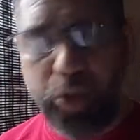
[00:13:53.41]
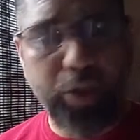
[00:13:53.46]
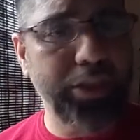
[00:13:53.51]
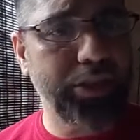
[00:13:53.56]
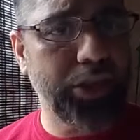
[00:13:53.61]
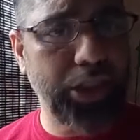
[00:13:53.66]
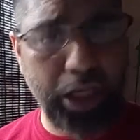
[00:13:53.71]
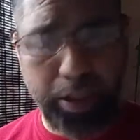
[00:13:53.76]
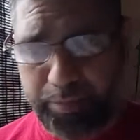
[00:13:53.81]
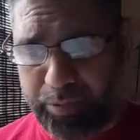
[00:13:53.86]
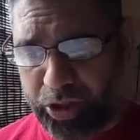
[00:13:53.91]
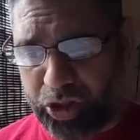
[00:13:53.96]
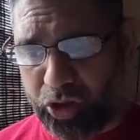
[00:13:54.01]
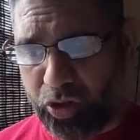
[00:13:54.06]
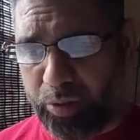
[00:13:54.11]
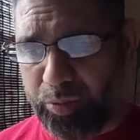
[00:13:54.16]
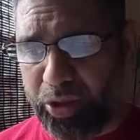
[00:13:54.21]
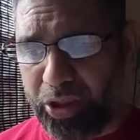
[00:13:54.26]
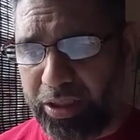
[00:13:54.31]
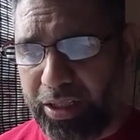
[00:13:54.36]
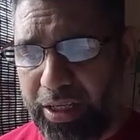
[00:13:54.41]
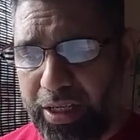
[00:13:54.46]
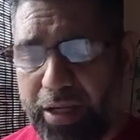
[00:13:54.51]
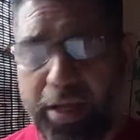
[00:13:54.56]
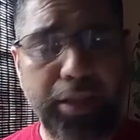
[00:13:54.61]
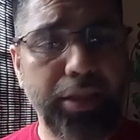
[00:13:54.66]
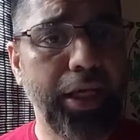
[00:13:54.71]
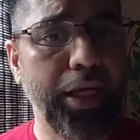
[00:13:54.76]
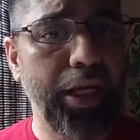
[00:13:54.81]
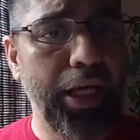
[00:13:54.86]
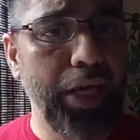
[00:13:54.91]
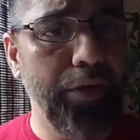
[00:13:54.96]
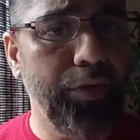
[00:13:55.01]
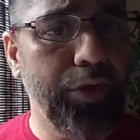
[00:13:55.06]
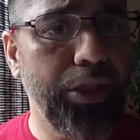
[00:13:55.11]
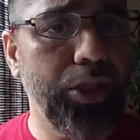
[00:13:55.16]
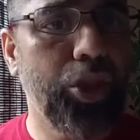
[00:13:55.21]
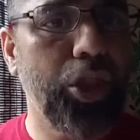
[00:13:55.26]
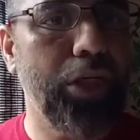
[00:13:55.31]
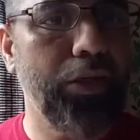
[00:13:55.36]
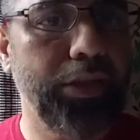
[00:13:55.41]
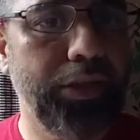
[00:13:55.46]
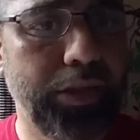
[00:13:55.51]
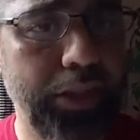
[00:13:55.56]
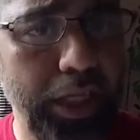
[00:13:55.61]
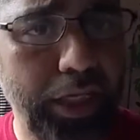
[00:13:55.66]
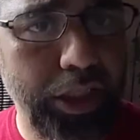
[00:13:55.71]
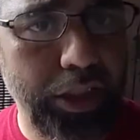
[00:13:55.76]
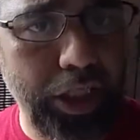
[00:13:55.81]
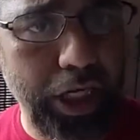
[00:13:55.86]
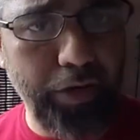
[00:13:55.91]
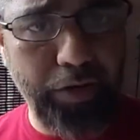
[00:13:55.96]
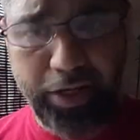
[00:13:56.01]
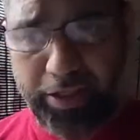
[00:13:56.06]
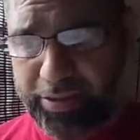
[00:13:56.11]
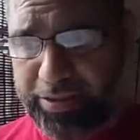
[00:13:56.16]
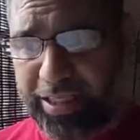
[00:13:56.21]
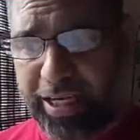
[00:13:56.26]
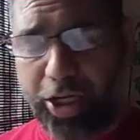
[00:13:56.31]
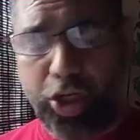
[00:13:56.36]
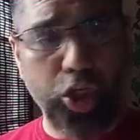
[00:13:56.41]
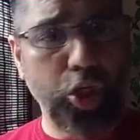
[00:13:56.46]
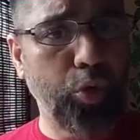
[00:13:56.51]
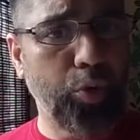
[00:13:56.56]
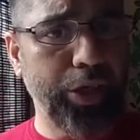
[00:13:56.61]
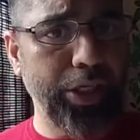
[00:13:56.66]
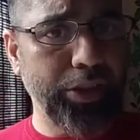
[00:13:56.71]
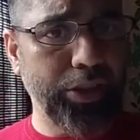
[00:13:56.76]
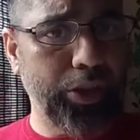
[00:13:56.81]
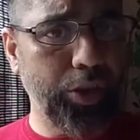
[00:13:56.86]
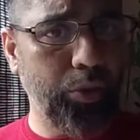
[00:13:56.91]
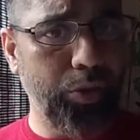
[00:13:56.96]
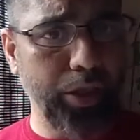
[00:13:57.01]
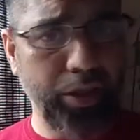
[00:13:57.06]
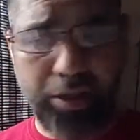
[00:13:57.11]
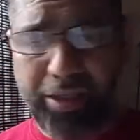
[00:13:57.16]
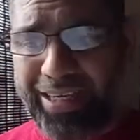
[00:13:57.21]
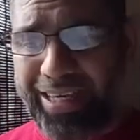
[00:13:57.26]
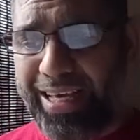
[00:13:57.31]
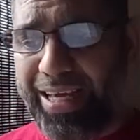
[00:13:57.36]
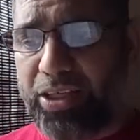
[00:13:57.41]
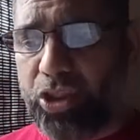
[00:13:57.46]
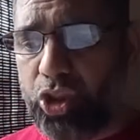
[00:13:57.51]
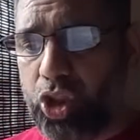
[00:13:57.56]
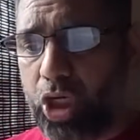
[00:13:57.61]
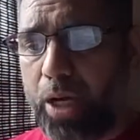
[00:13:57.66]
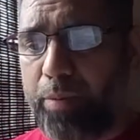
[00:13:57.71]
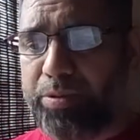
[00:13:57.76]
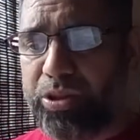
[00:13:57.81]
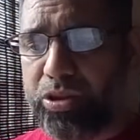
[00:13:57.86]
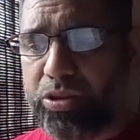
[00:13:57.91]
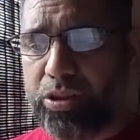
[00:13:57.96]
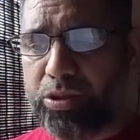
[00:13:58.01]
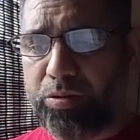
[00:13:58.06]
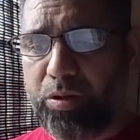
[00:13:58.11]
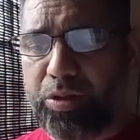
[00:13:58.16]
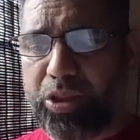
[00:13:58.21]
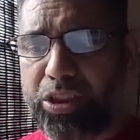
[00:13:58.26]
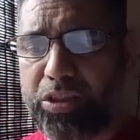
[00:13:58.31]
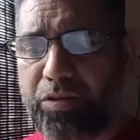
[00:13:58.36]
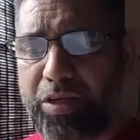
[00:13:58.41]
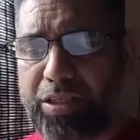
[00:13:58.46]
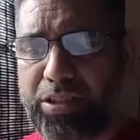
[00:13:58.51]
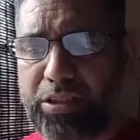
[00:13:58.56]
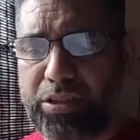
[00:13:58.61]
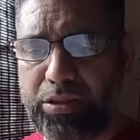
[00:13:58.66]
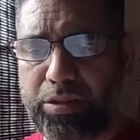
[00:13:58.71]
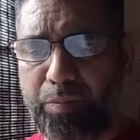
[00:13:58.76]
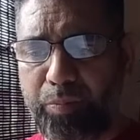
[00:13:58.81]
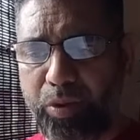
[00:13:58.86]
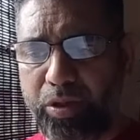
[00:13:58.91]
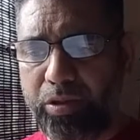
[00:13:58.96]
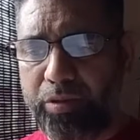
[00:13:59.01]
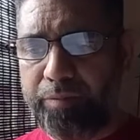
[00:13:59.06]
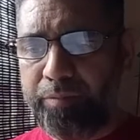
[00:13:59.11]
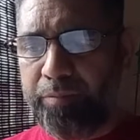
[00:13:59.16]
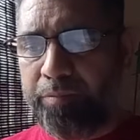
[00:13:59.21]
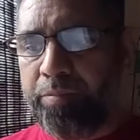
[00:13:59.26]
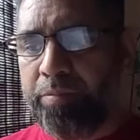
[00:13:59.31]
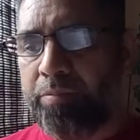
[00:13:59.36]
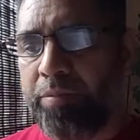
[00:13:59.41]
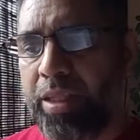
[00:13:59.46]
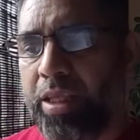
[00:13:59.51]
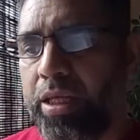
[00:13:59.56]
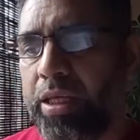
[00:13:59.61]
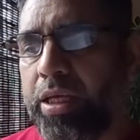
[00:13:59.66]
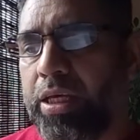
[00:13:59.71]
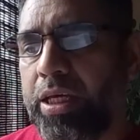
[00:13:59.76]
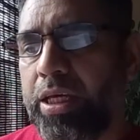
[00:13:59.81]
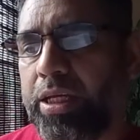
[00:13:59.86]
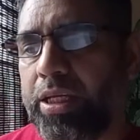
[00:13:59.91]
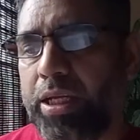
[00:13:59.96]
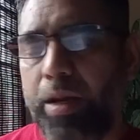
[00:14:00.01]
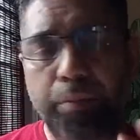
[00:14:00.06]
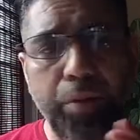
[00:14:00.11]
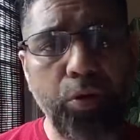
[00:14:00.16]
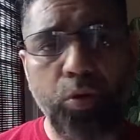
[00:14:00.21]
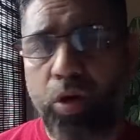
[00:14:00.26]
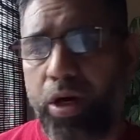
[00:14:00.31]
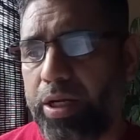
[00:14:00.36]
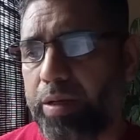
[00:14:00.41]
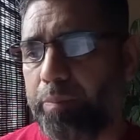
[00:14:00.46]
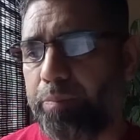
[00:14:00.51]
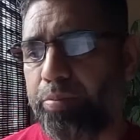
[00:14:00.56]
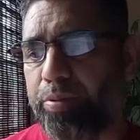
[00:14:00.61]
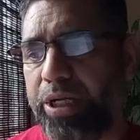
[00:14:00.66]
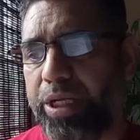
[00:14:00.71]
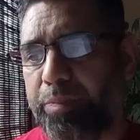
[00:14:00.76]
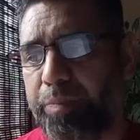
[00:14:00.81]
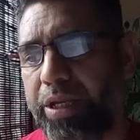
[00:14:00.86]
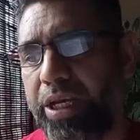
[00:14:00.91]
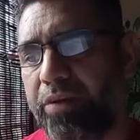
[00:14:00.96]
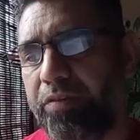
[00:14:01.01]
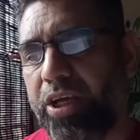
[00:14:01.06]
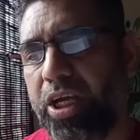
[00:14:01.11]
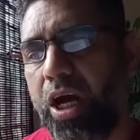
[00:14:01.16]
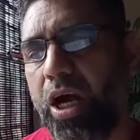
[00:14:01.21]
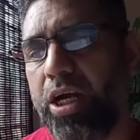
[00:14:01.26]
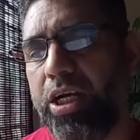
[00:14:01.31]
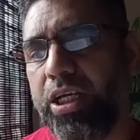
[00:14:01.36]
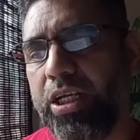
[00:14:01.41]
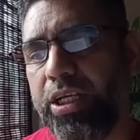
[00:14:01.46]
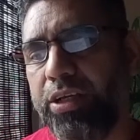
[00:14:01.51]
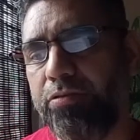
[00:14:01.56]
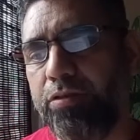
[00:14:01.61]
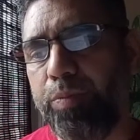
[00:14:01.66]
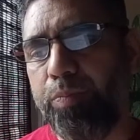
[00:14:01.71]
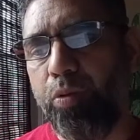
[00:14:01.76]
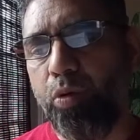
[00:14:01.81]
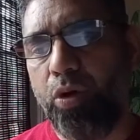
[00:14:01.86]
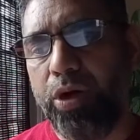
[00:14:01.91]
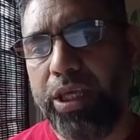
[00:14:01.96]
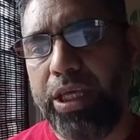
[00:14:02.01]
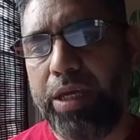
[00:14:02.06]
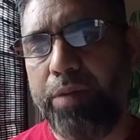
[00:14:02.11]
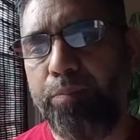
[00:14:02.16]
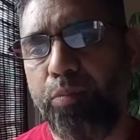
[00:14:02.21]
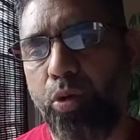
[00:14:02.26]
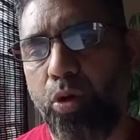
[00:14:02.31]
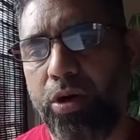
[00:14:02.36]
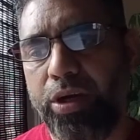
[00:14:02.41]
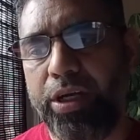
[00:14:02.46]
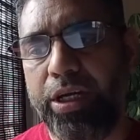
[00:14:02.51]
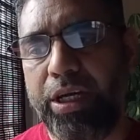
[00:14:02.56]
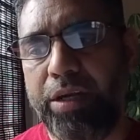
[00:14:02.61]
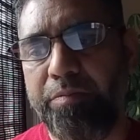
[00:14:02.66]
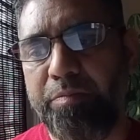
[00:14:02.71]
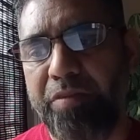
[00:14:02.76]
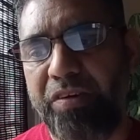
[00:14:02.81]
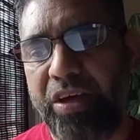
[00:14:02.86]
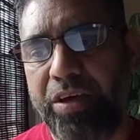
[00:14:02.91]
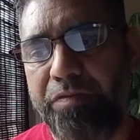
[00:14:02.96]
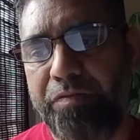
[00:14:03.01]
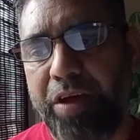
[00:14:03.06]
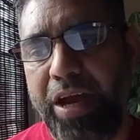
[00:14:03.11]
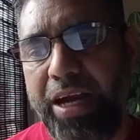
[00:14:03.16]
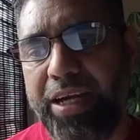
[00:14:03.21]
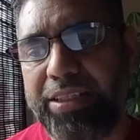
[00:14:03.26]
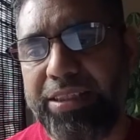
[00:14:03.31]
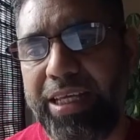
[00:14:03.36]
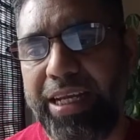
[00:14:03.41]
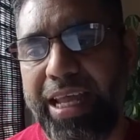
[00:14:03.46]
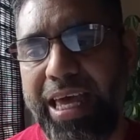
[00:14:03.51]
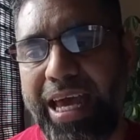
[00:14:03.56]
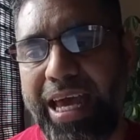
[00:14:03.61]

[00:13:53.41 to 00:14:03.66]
you his job description, that even the general secretary does not know what he's doing. His job description is very simple. Number 1, periodically reporting important events and